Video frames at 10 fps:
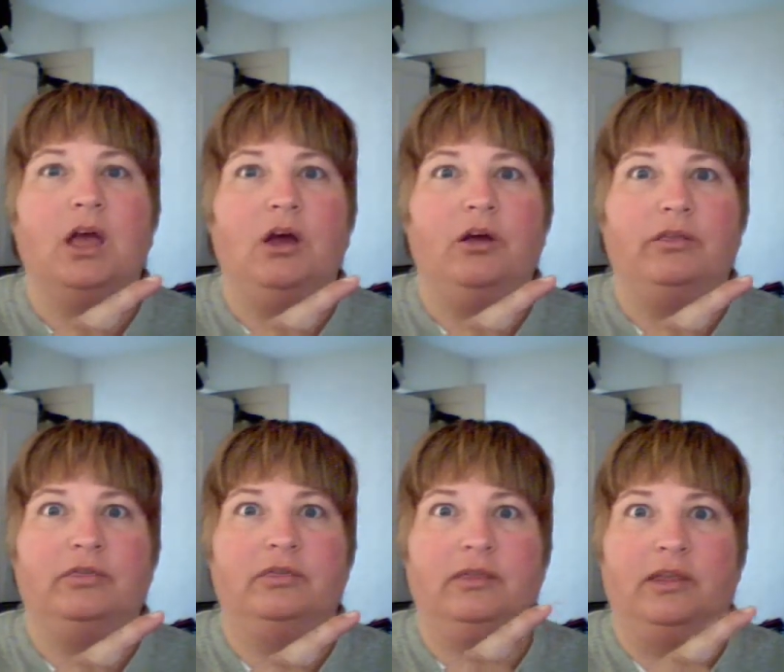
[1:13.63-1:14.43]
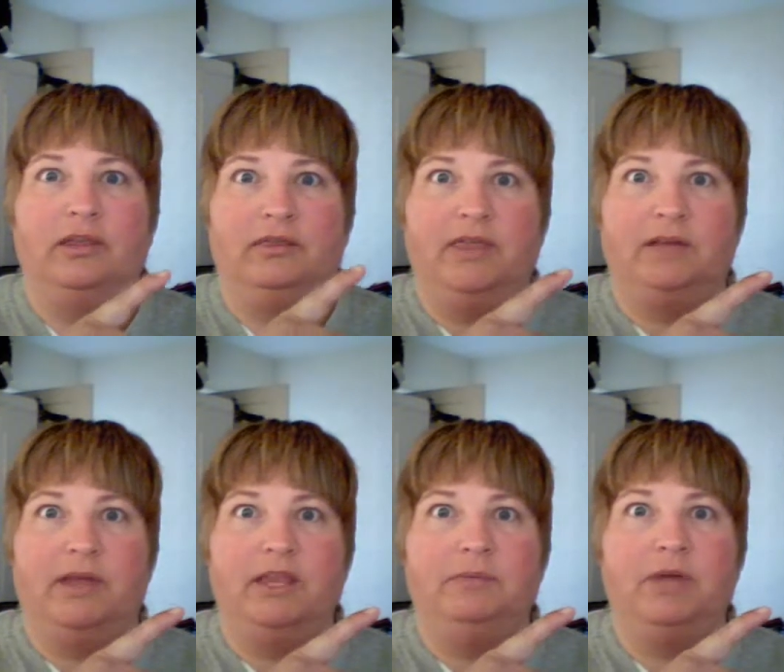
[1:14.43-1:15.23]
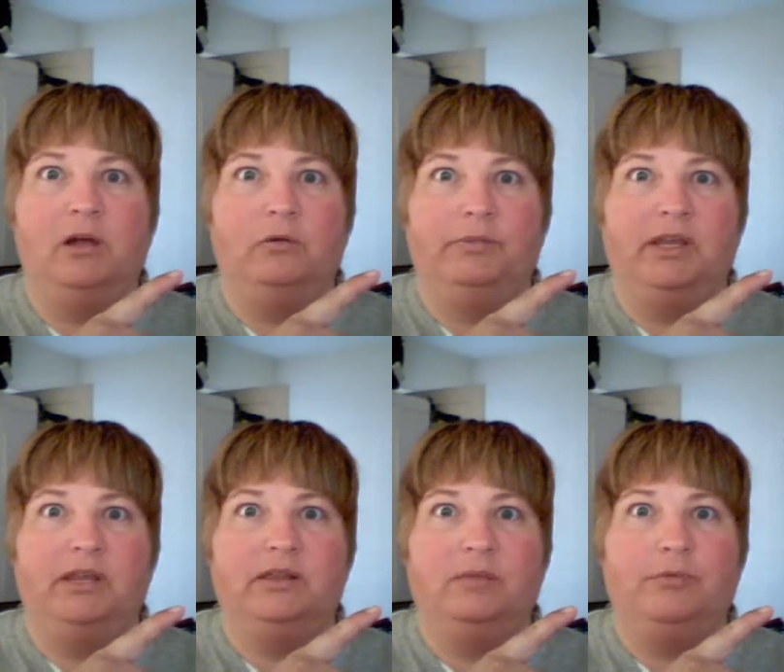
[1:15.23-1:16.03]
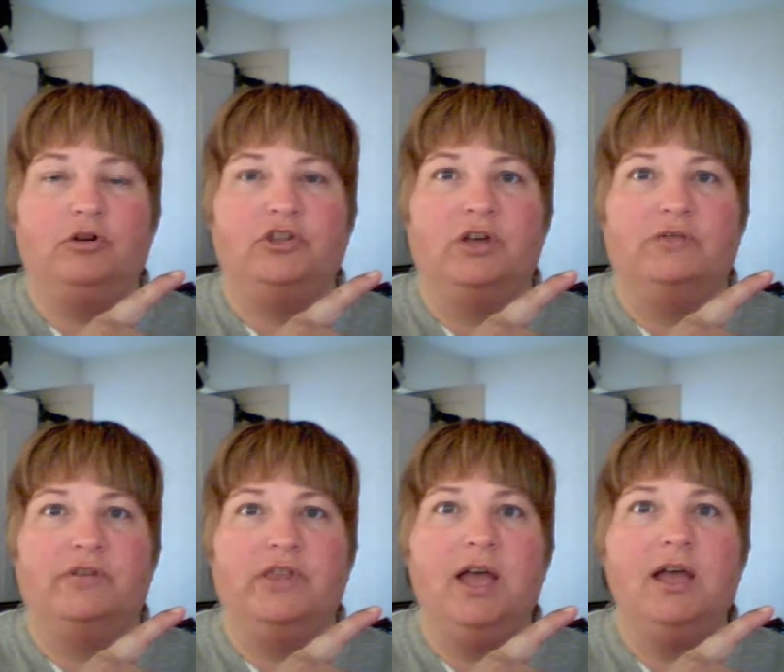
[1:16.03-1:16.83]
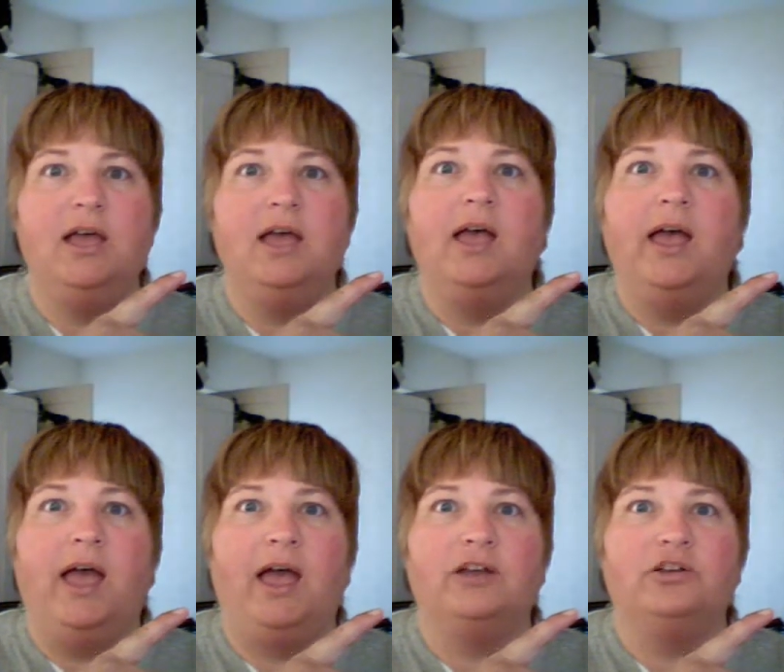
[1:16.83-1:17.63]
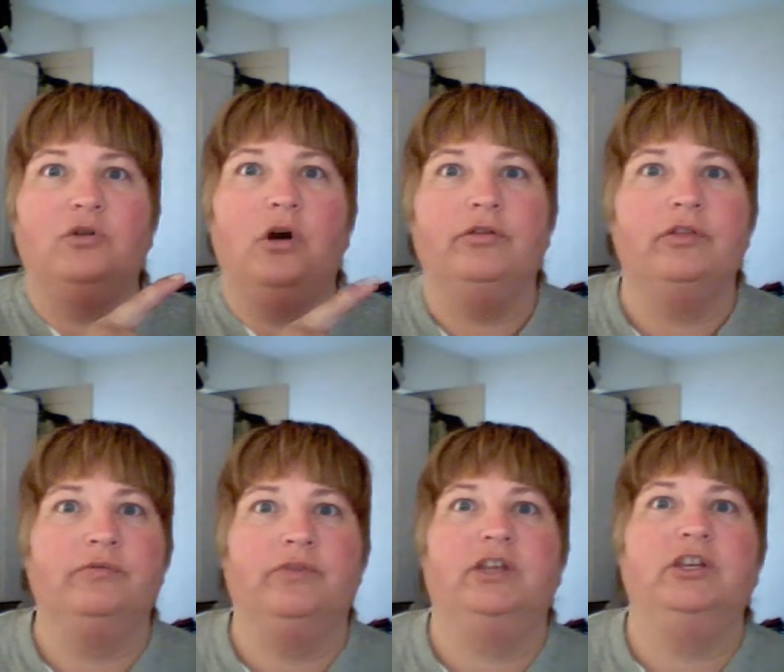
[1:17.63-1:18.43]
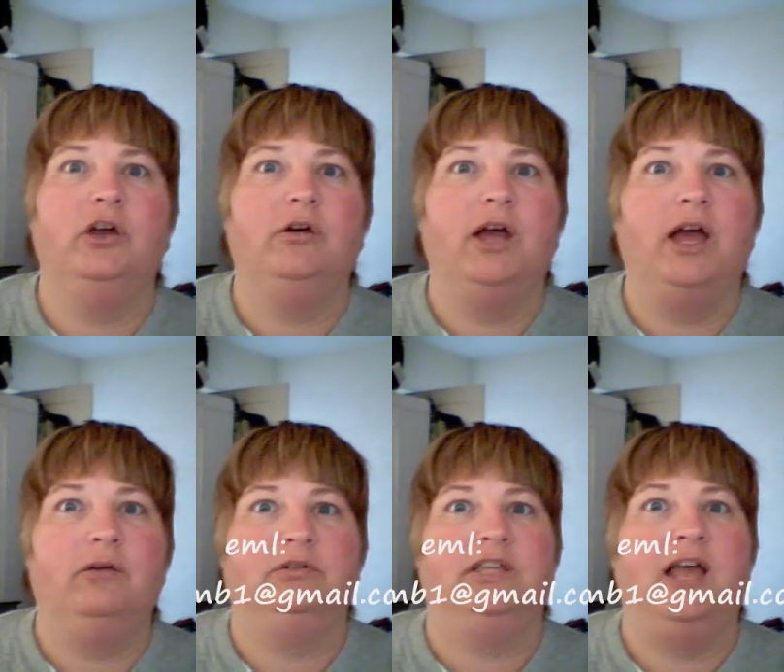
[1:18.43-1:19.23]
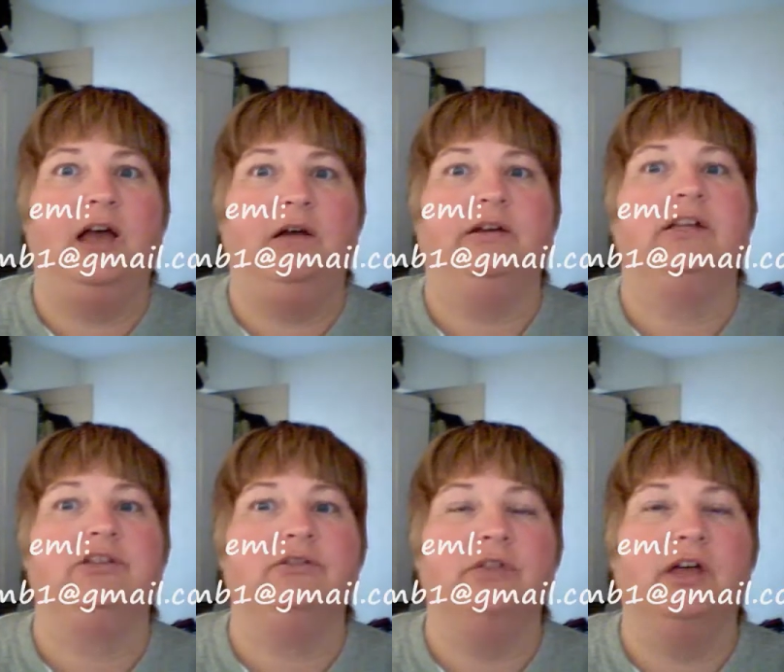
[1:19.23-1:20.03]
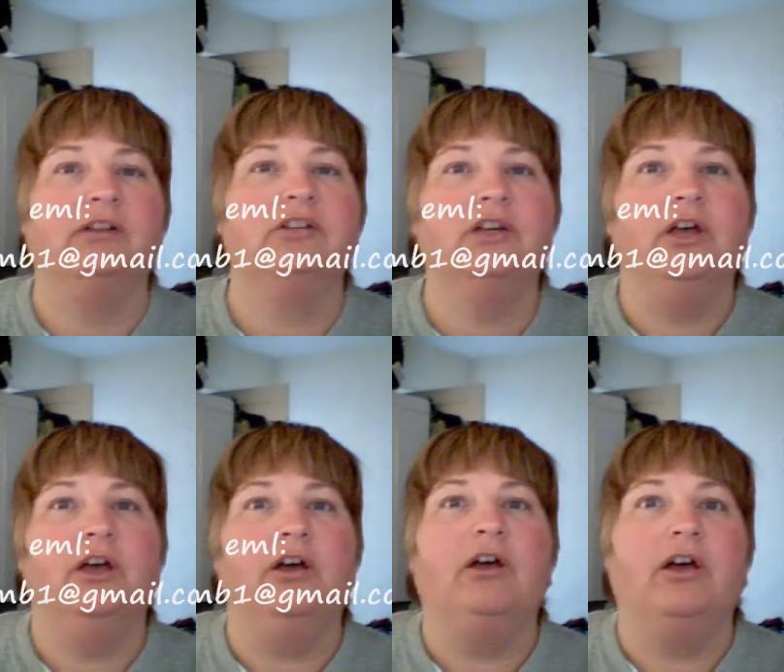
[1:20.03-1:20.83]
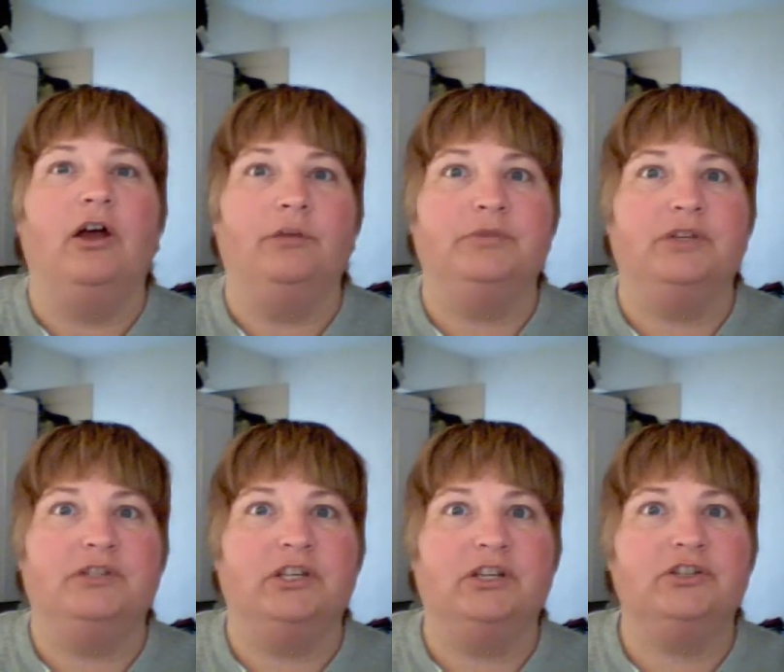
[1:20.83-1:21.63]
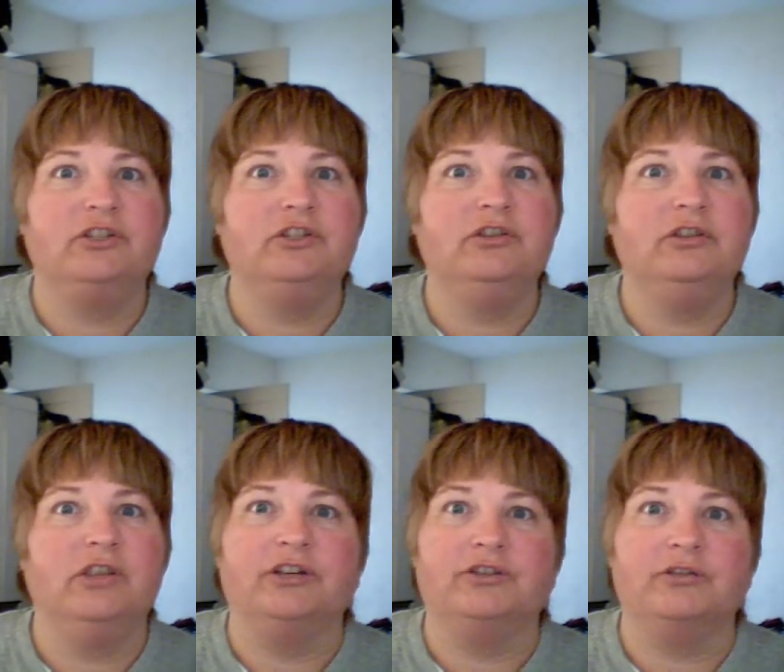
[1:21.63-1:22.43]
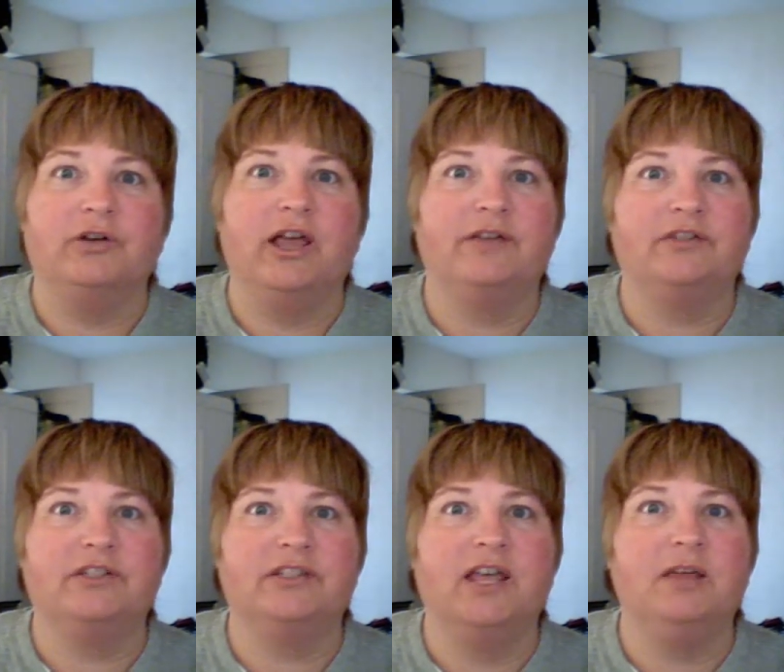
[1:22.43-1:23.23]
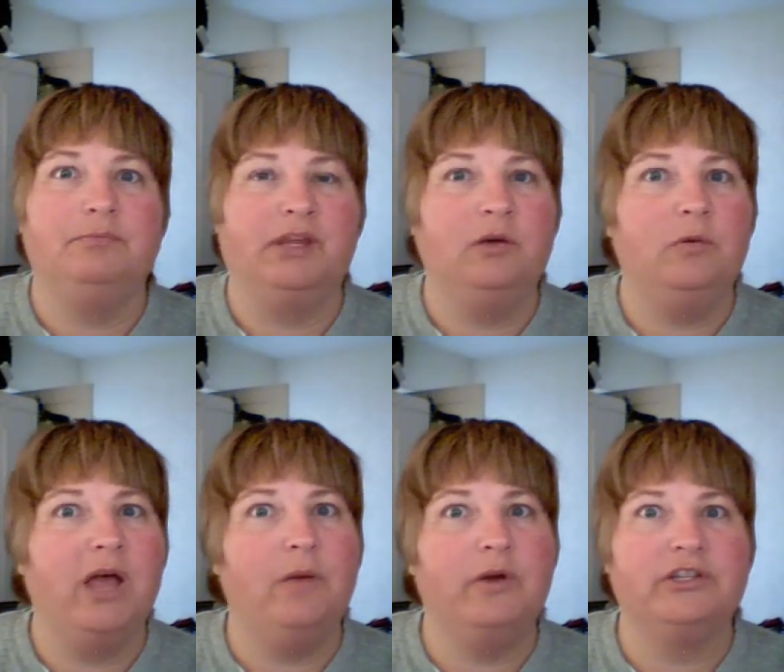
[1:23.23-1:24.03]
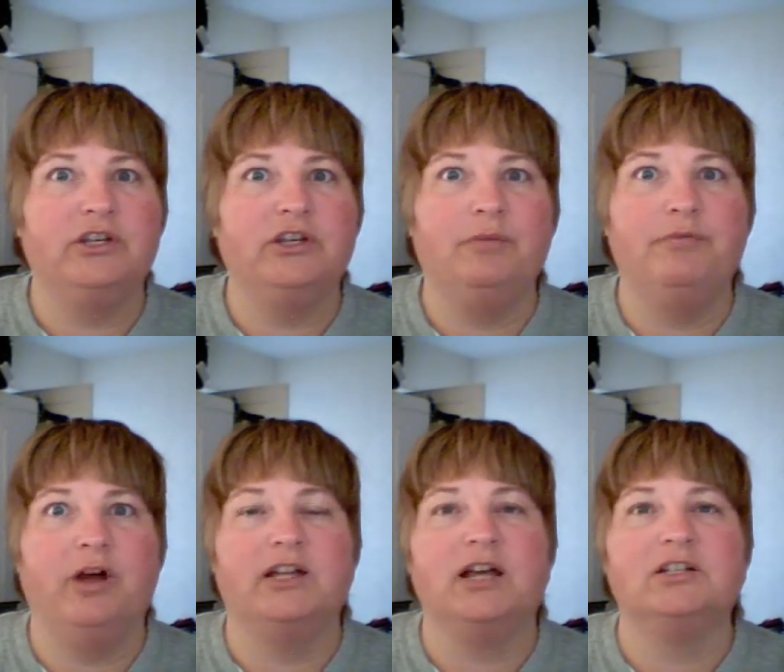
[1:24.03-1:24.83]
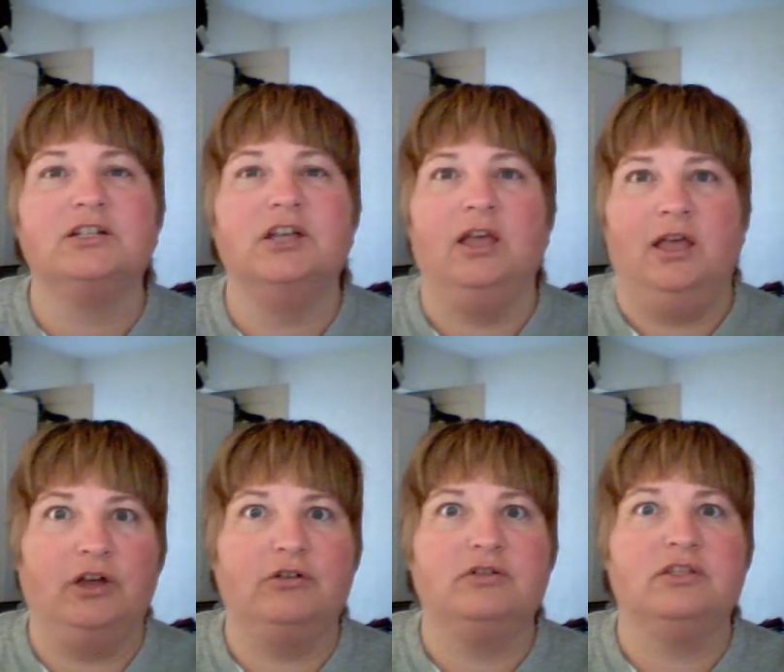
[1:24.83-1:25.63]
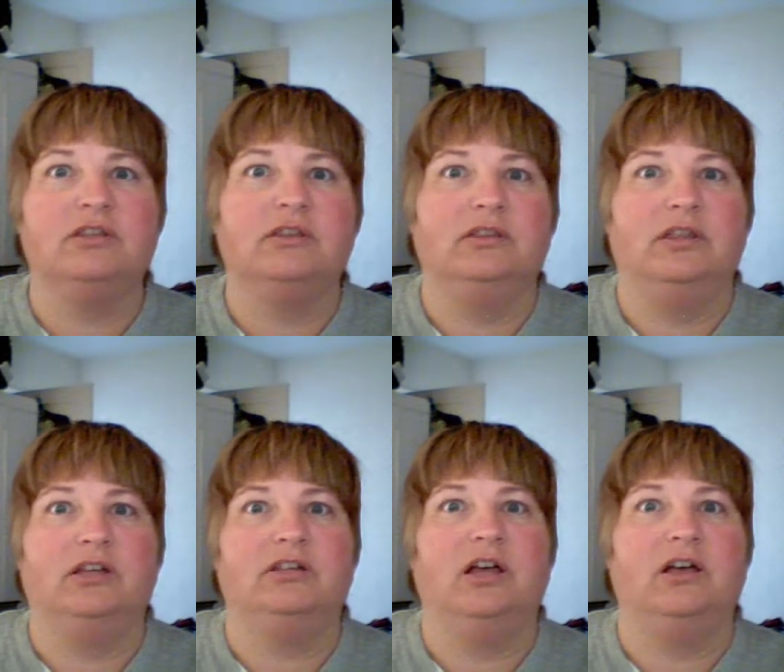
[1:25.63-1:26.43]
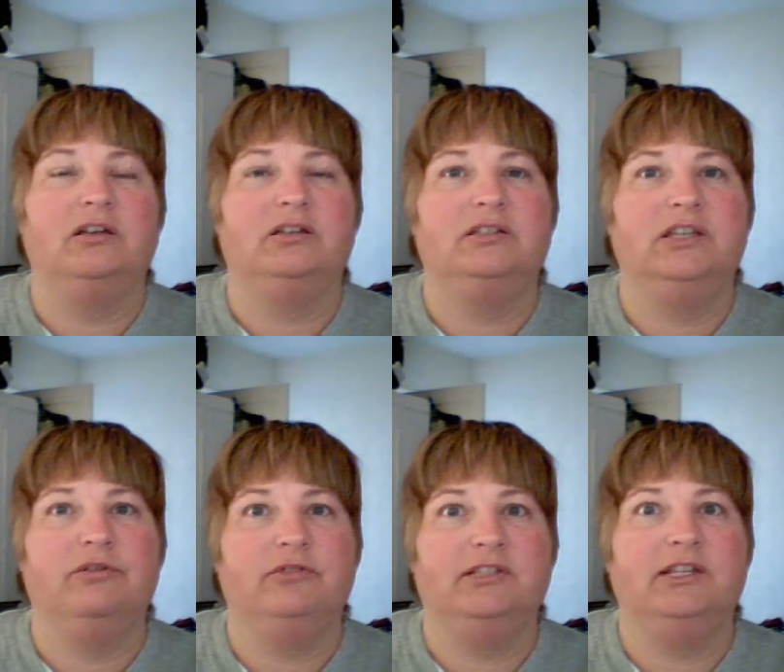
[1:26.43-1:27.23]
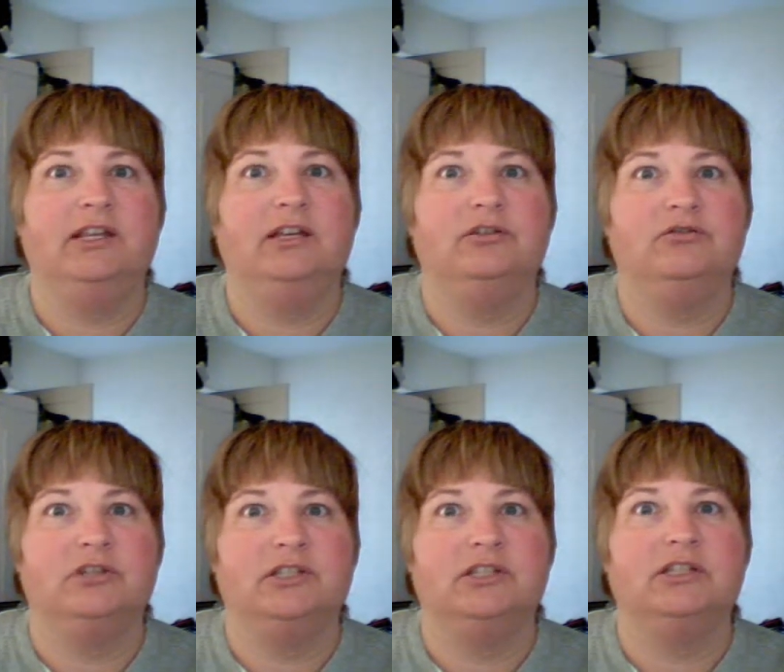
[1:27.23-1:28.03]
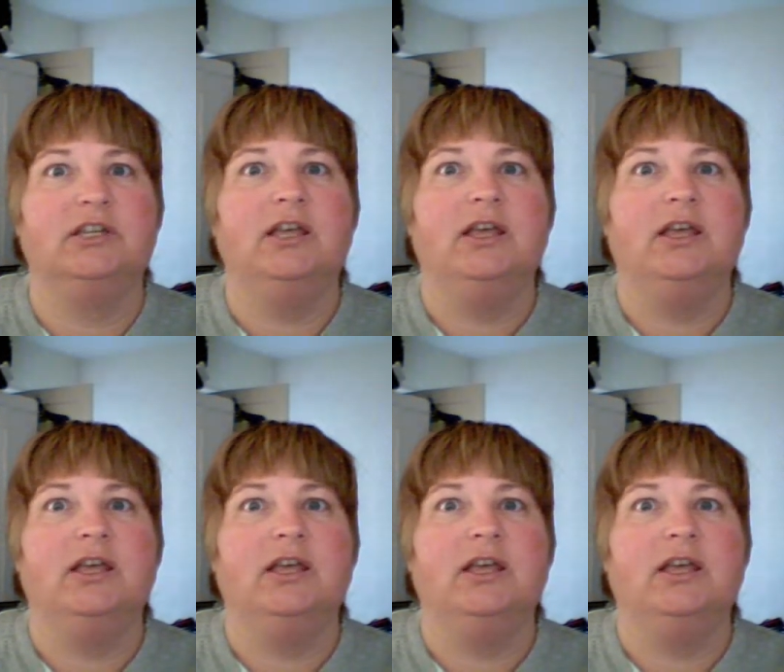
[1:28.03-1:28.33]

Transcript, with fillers: And my email will be in the box over there and or on the video. I will see how I can do that. Hope to see you soon. That is all I have to say. Be aware what's in your product. Those that are seriously interested